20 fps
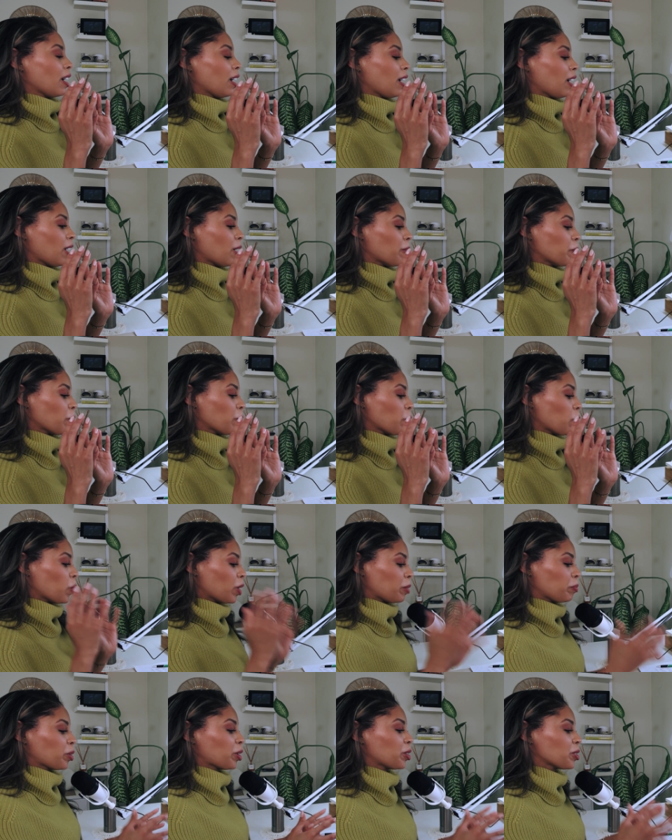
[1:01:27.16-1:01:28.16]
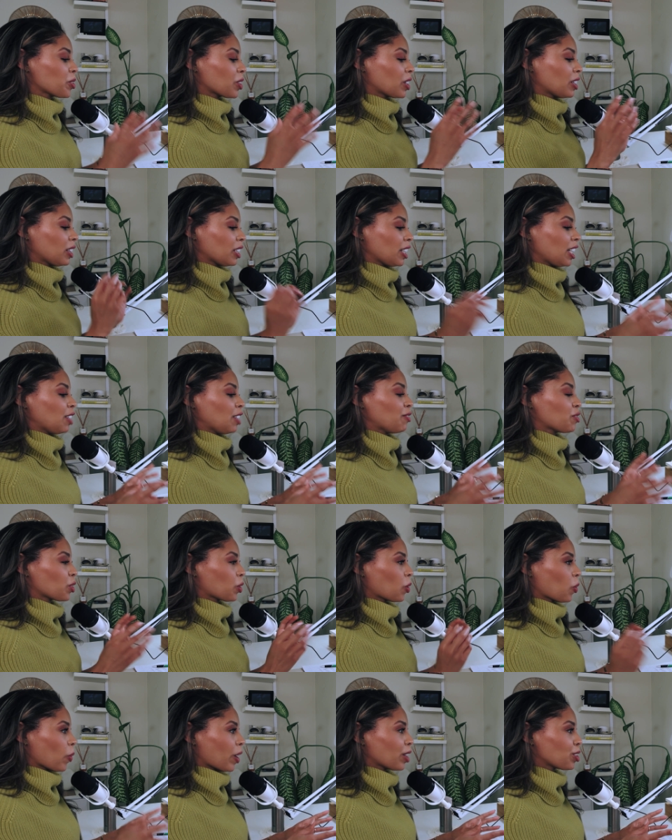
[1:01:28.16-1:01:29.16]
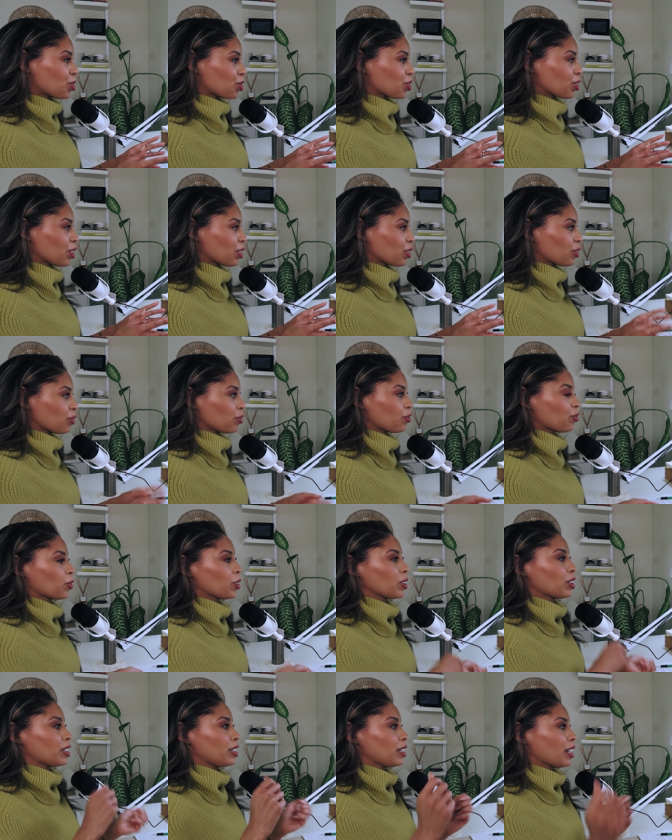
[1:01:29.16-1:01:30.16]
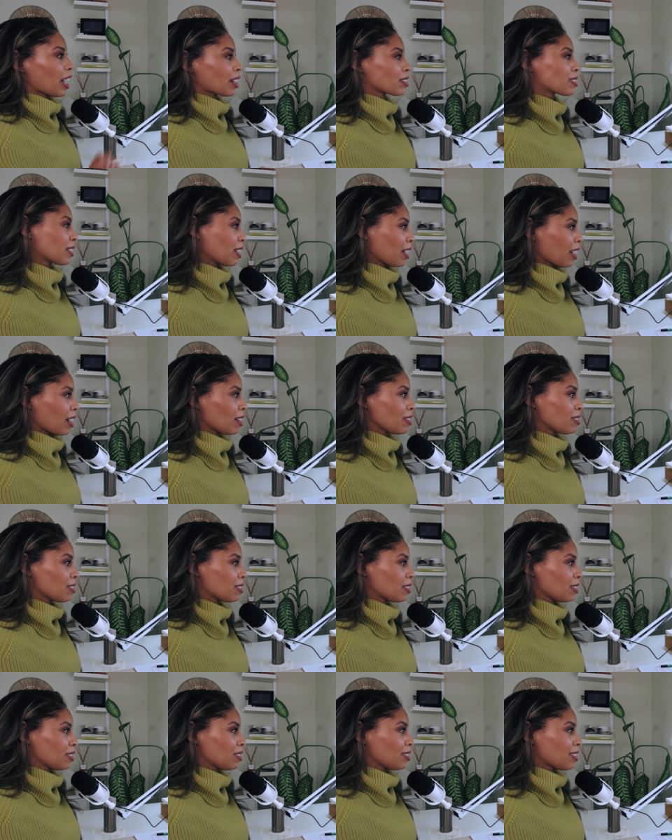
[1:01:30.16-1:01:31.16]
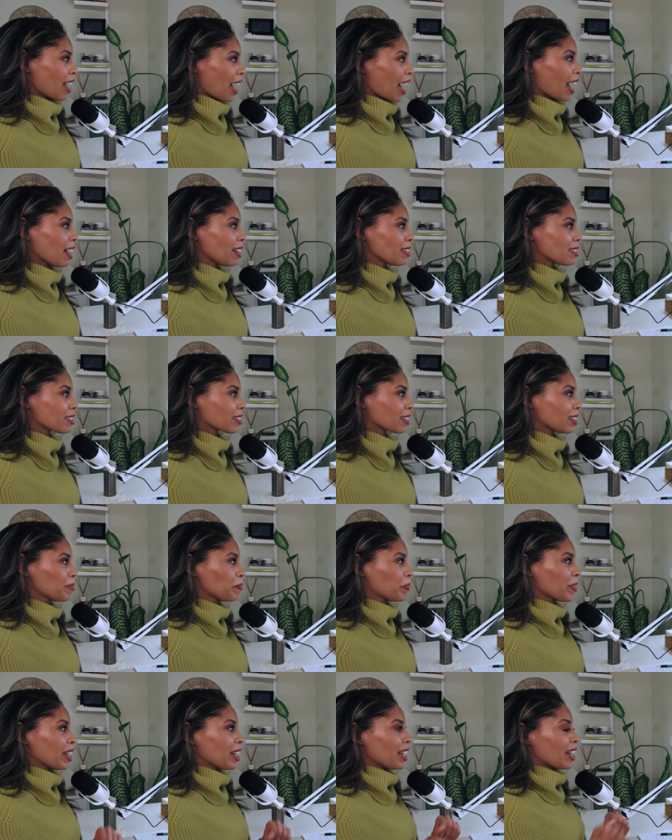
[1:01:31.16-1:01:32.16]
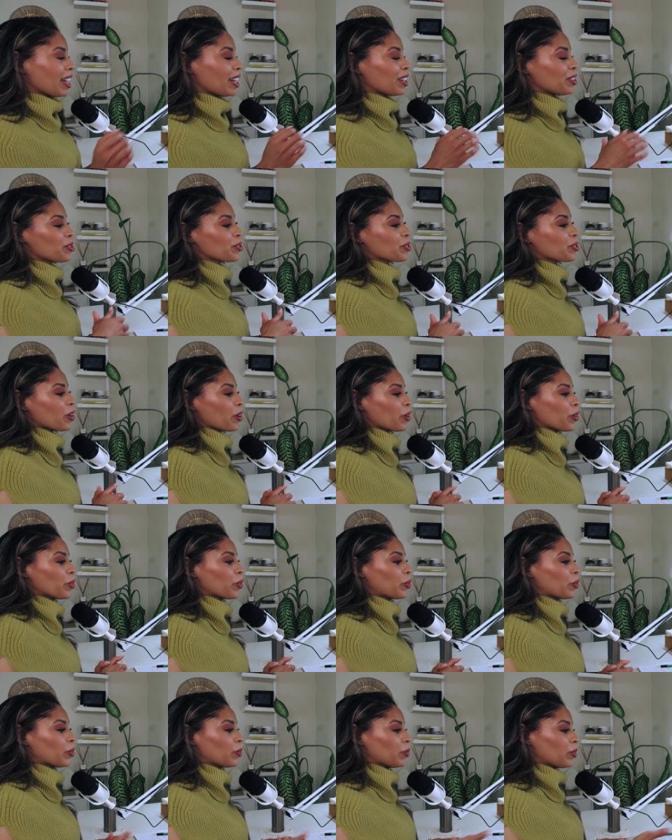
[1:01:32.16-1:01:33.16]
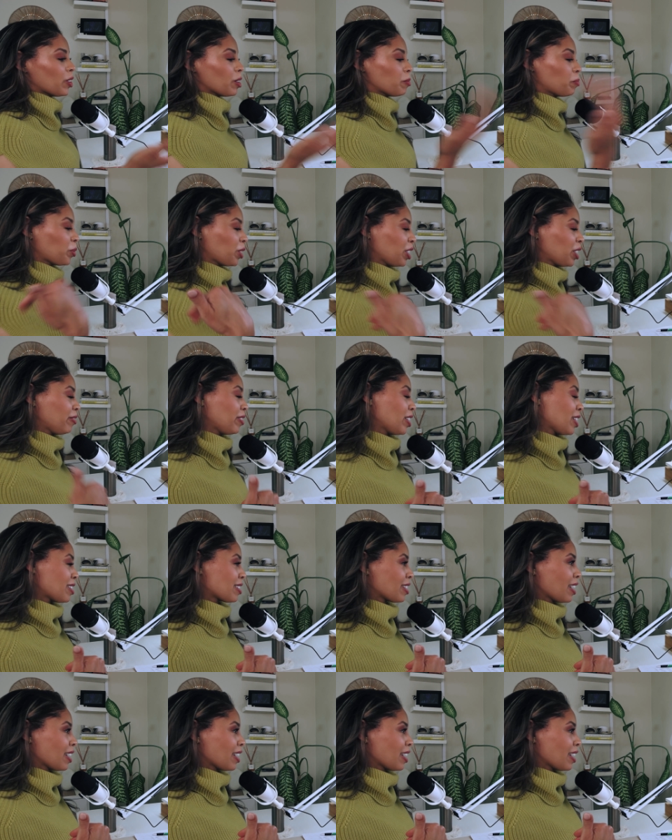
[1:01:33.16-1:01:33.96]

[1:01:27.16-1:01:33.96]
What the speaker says: one person leaves a question for the next guest to ask. And so the previous